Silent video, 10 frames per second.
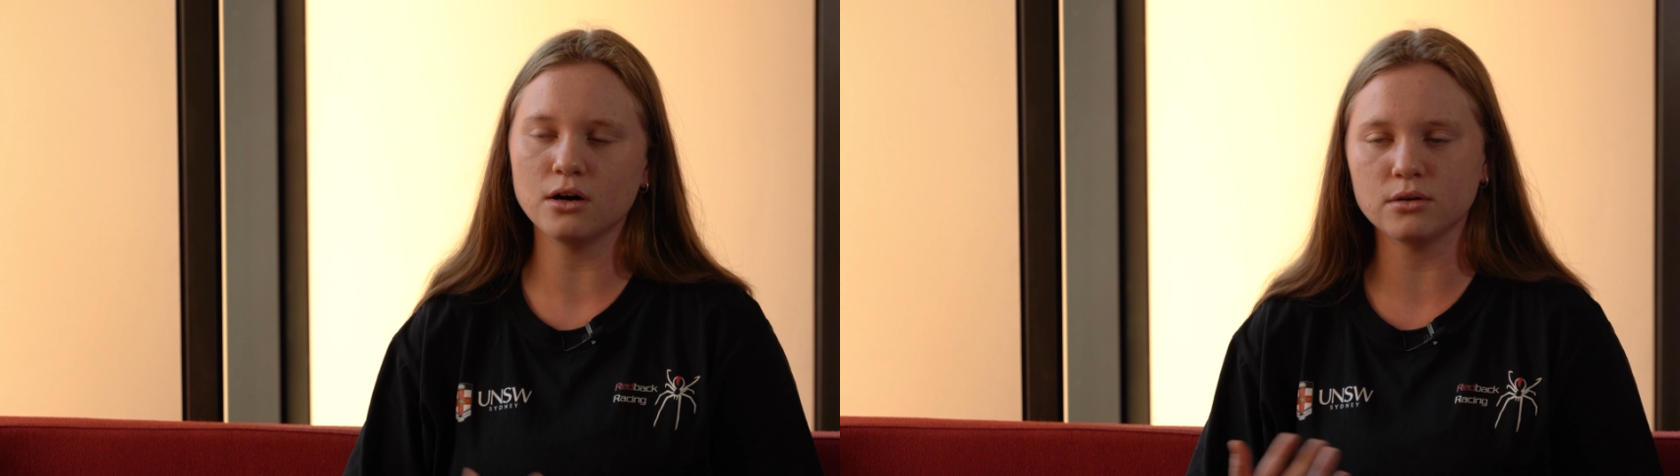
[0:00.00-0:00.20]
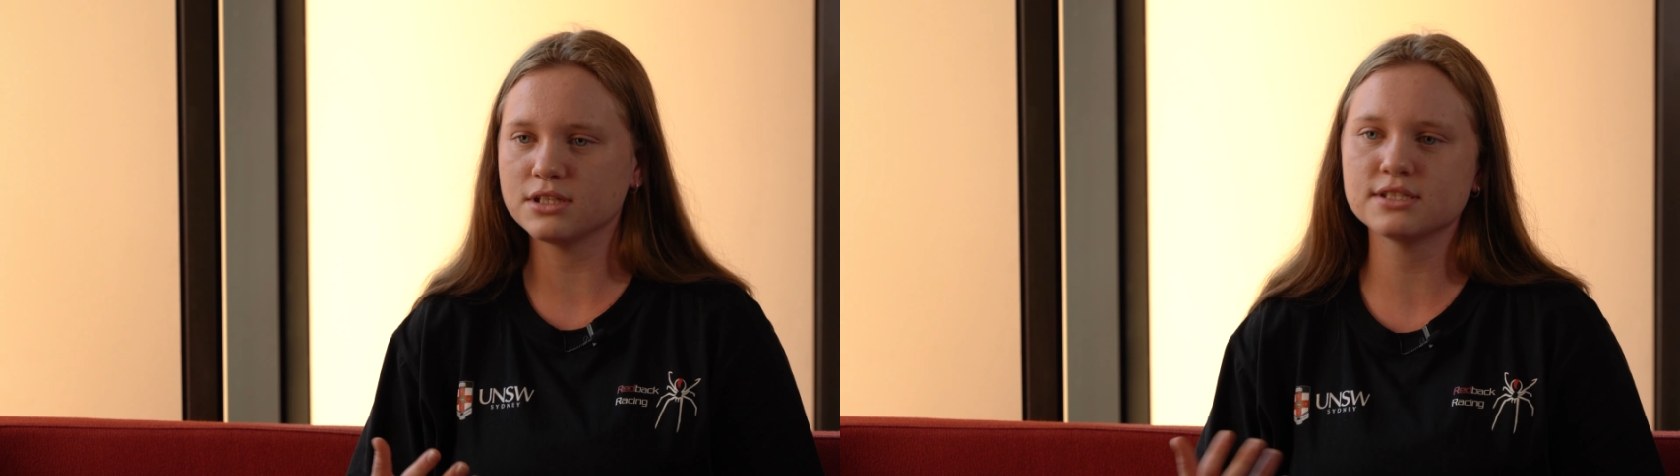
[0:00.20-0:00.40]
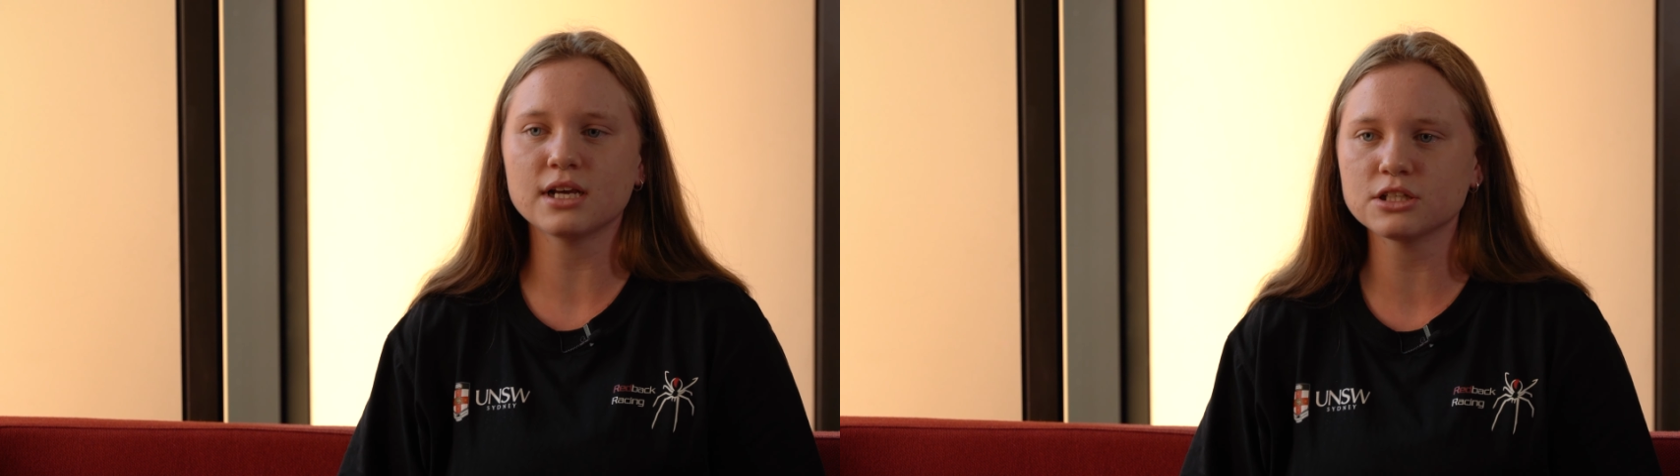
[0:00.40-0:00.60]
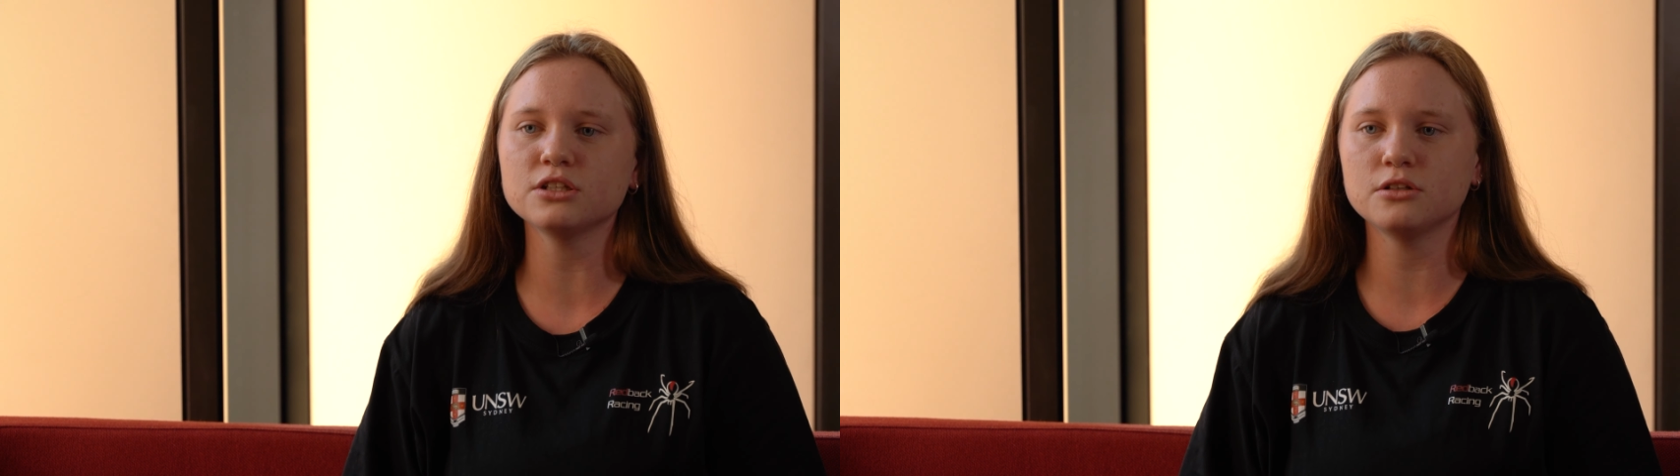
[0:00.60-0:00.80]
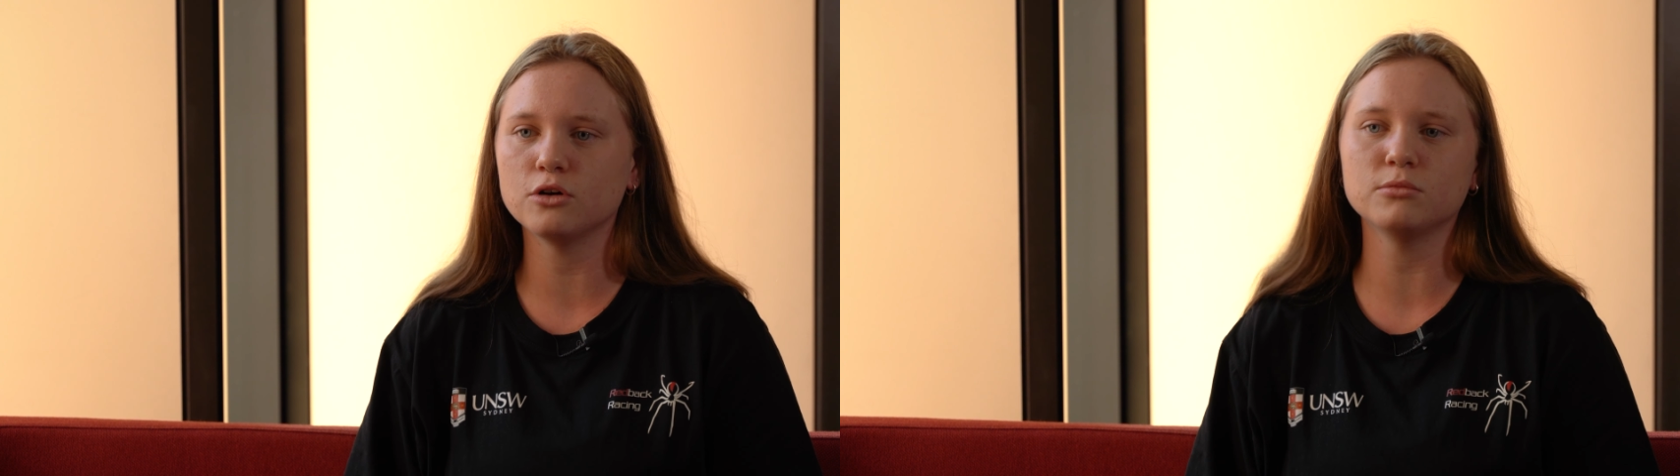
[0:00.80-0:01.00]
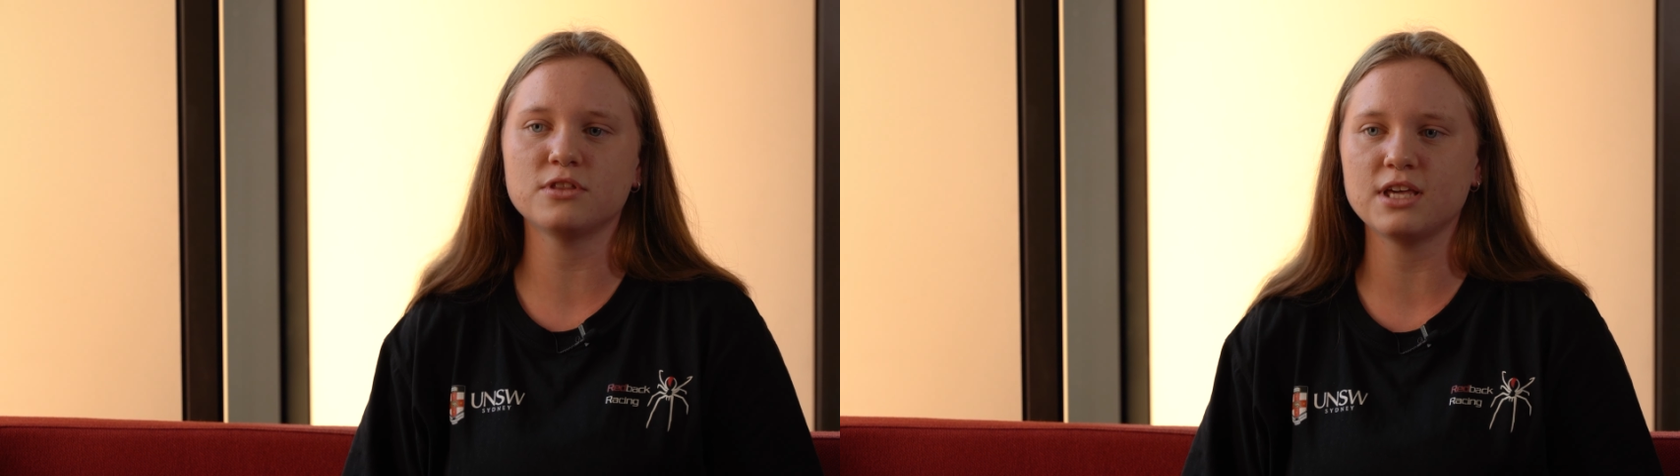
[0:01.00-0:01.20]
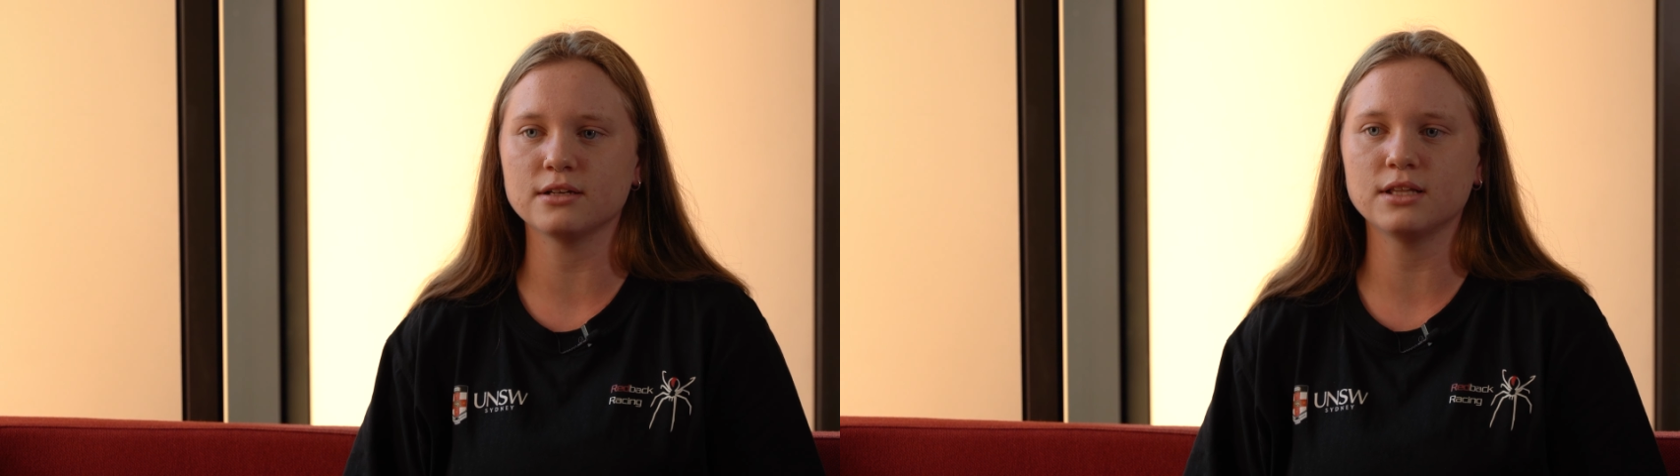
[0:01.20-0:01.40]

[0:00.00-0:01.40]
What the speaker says: oh, this is actually a normal thing.